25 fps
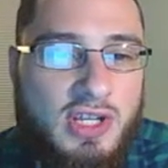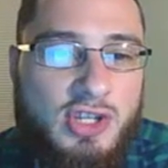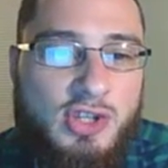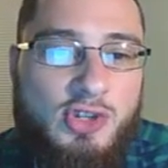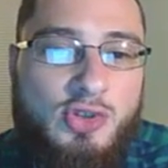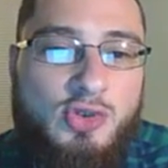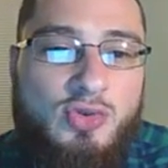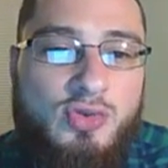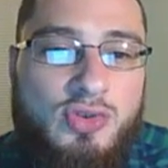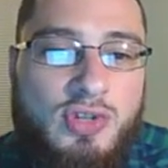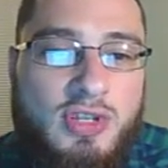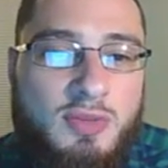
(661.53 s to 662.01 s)

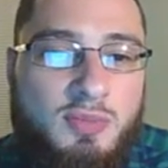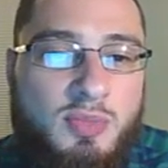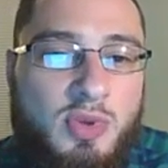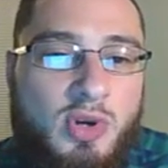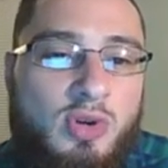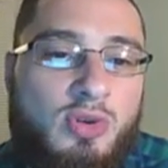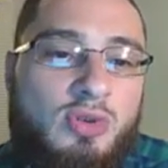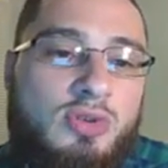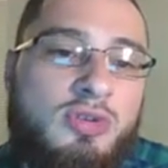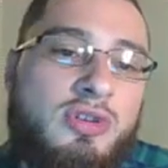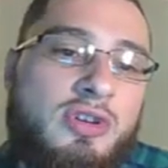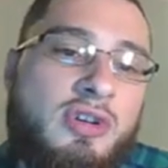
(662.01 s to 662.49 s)

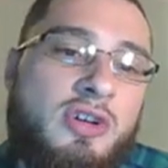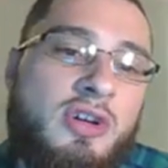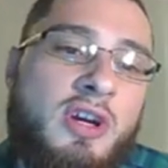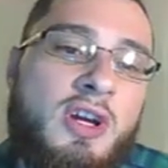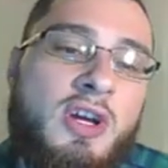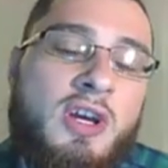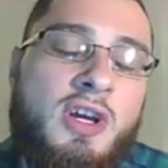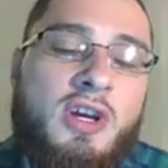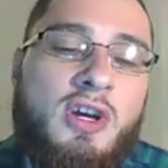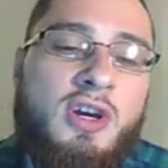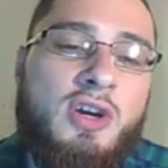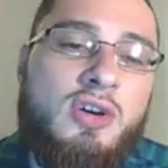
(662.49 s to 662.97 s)
unipolar
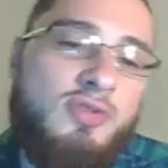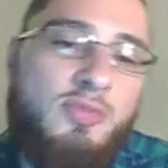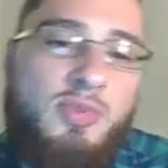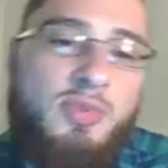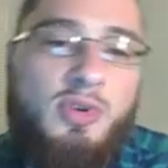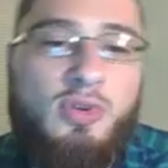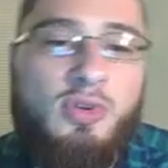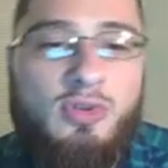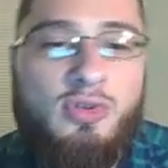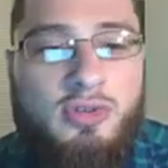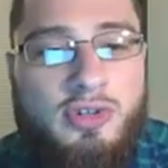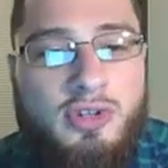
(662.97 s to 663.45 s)
or
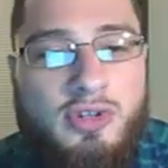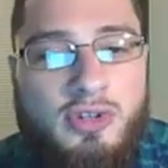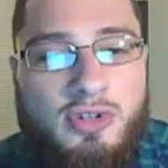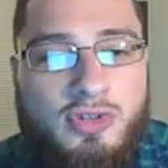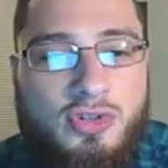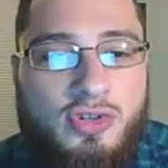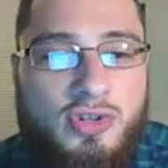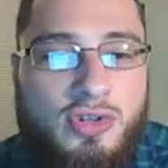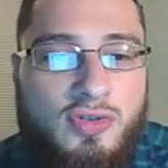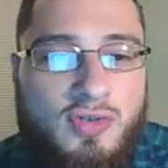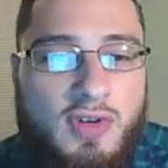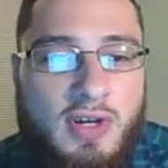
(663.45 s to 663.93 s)

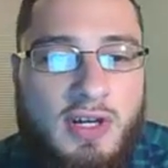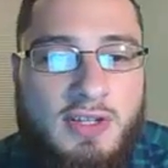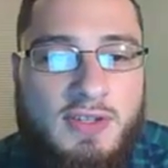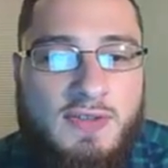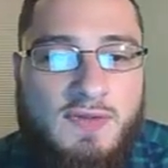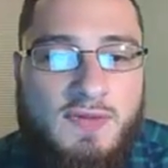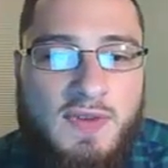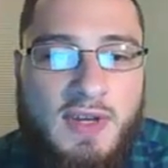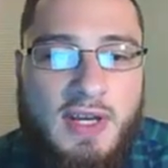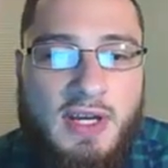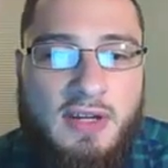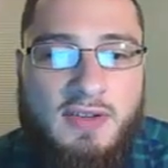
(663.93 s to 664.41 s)
unipolar
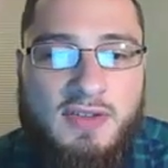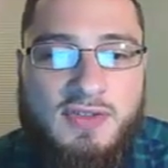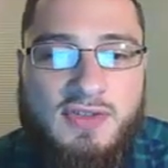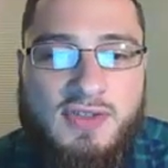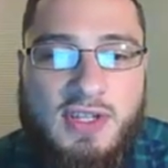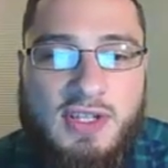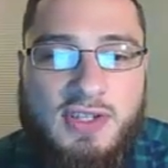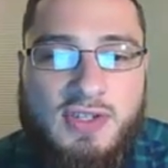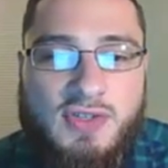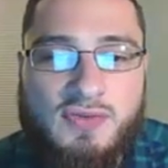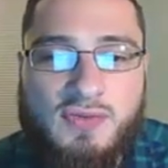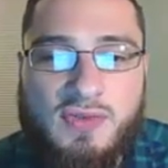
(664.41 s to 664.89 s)
neurons
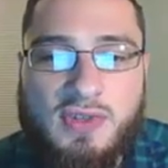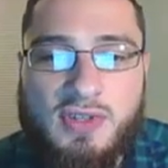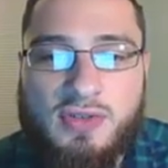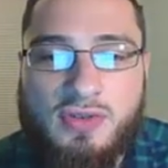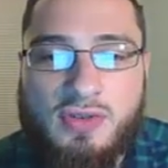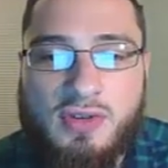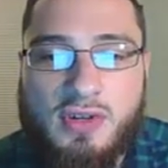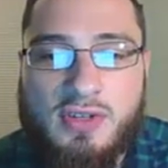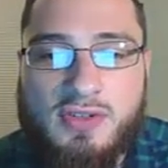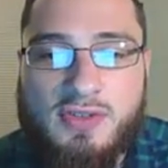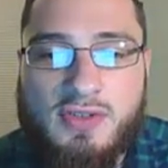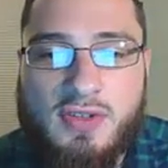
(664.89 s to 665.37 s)
found in
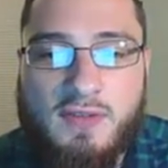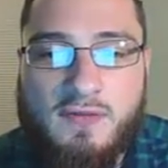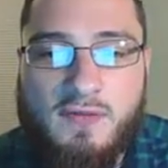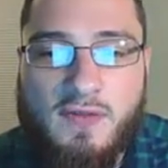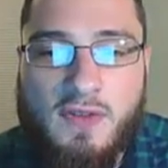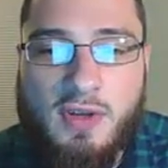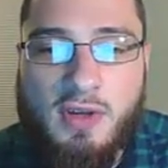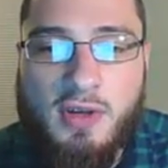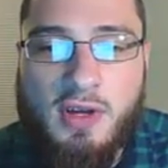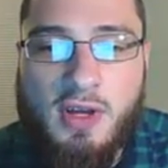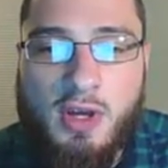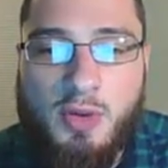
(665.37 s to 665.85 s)
sensory neurons
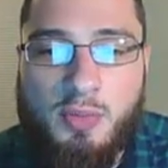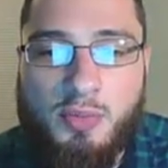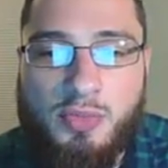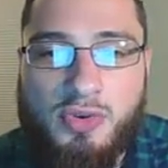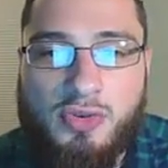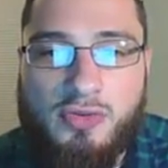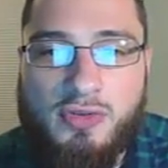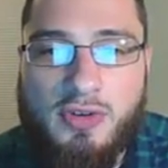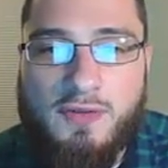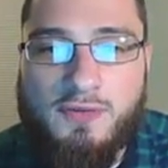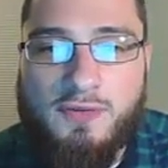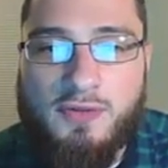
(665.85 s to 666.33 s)
of the
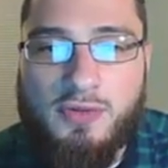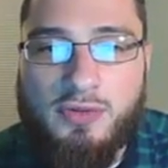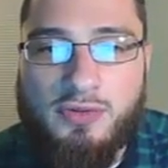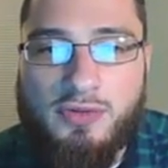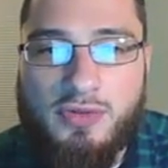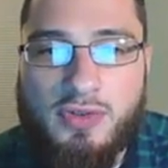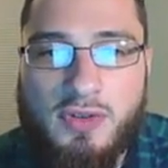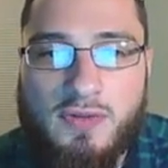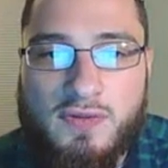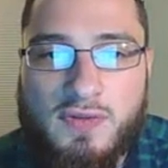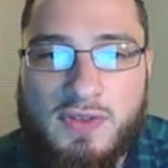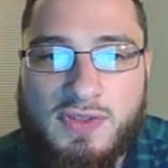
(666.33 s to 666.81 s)

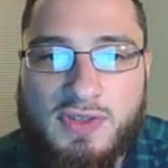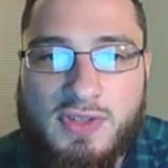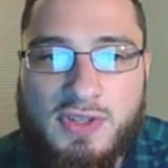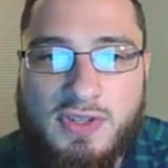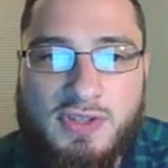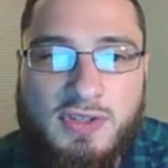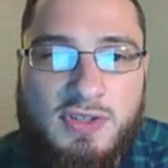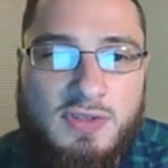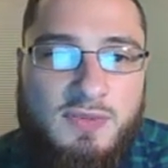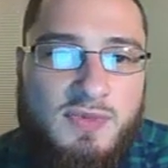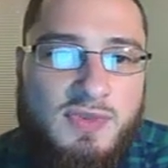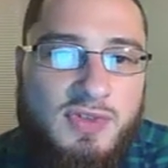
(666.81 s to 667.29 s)
peripheral
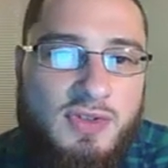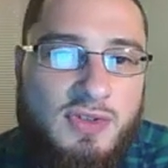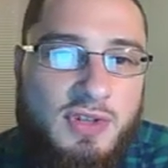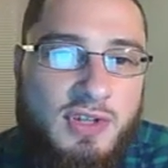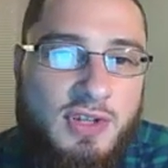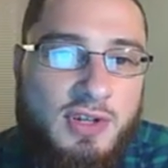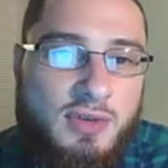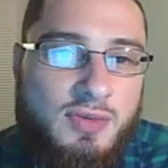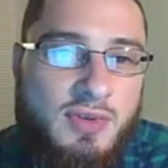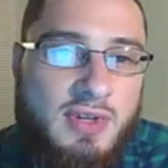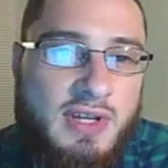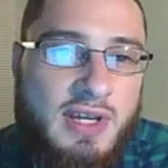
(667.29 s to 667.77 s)
nervous system.
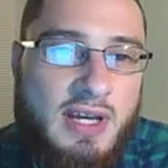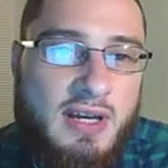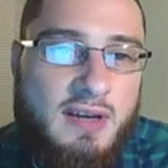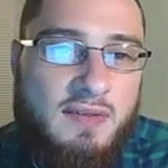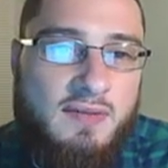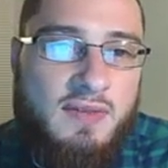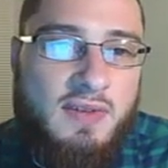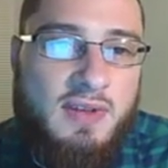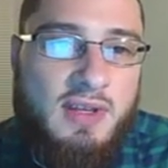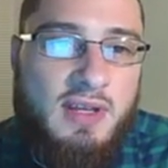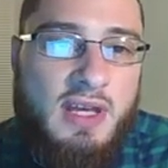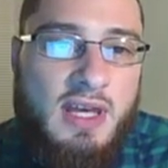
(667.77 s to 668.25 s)
So here we
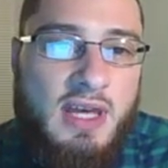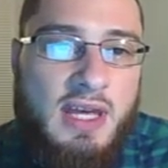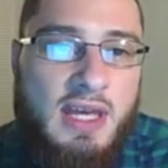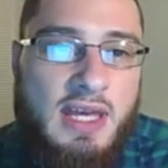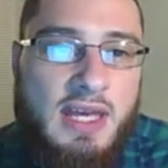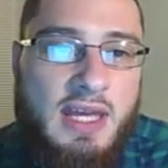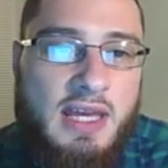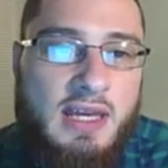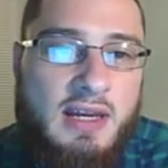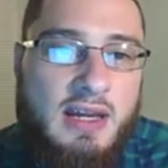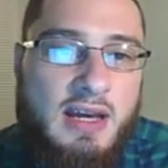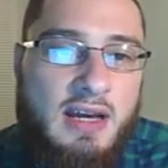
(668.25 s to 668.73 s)
have the
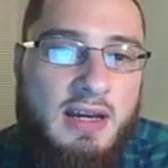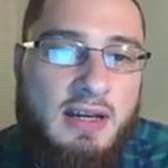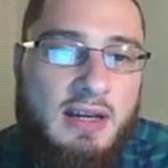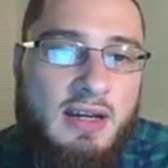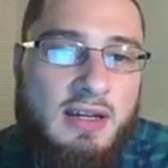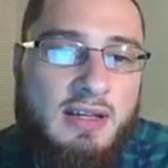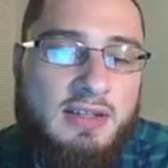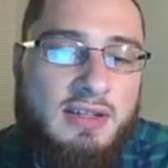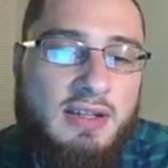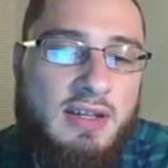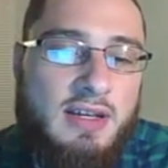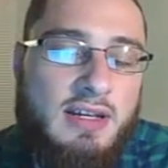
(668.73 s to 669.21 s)

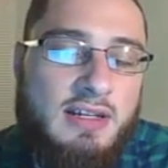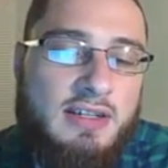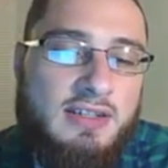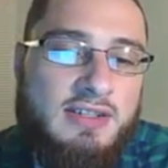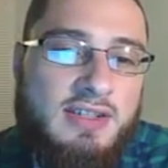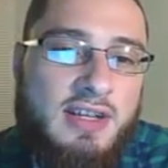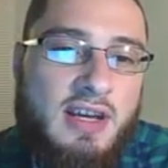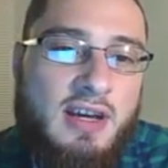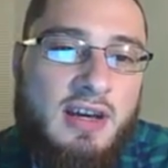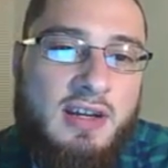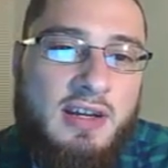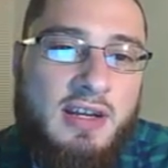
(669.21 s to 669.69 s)

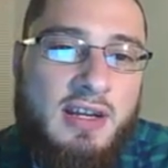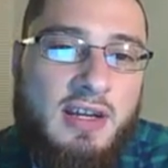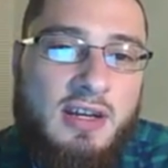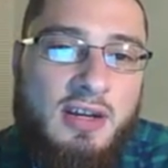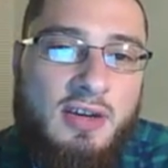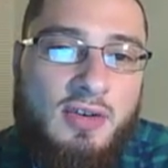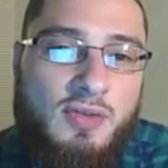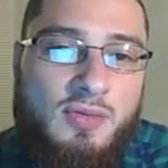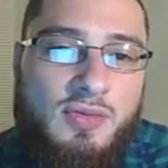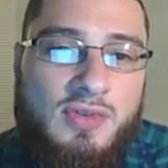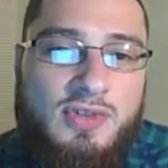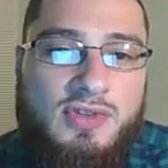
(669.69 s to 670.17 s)

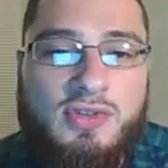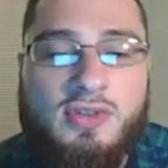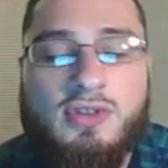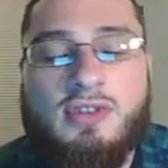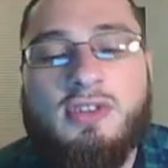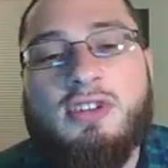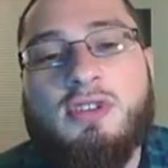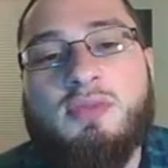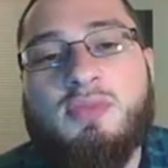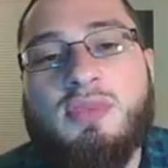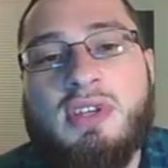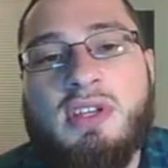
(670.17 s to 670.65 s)
axonic,
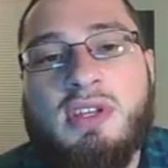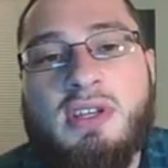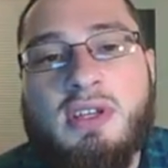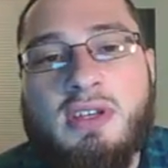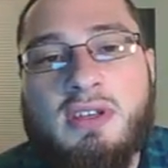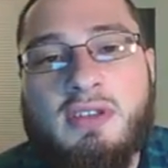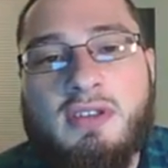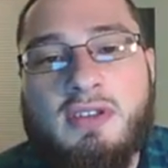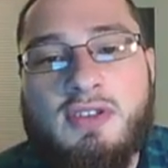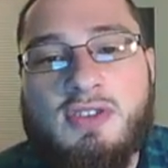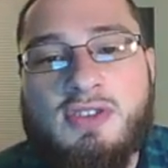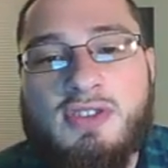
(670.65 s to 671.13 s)
which are going to be
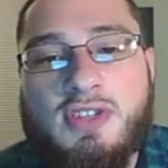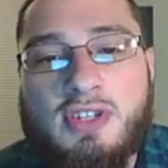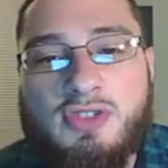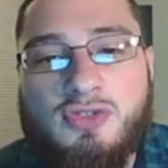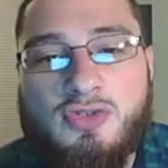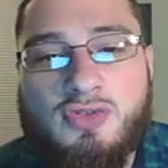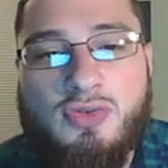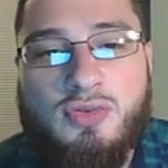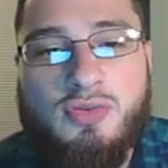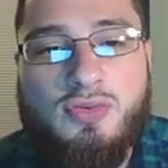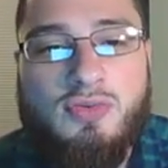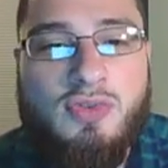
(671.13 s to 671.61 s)
in the
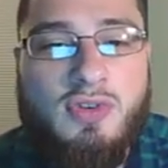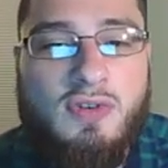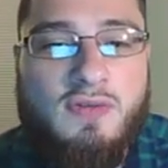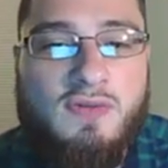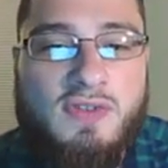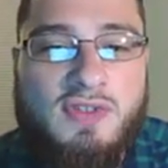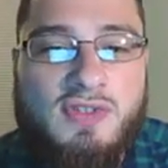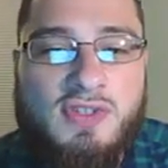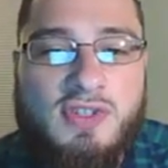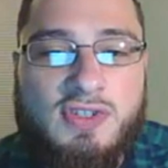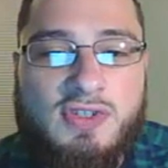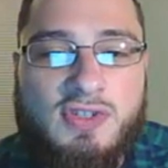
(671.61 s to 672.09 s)
central
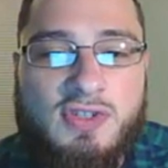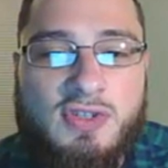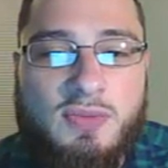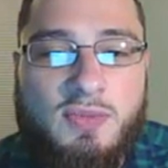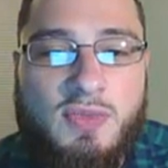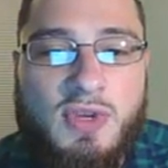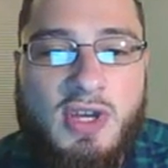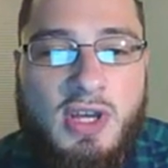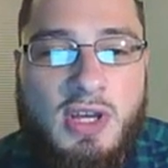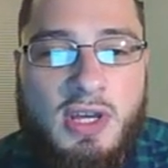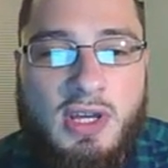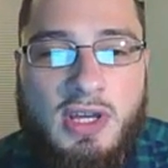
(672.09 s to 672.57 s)
nervous
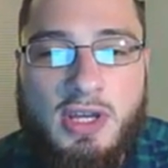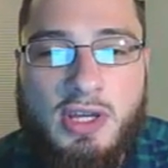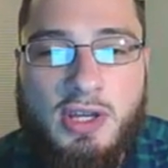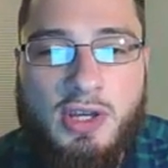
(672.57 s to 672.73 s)
system.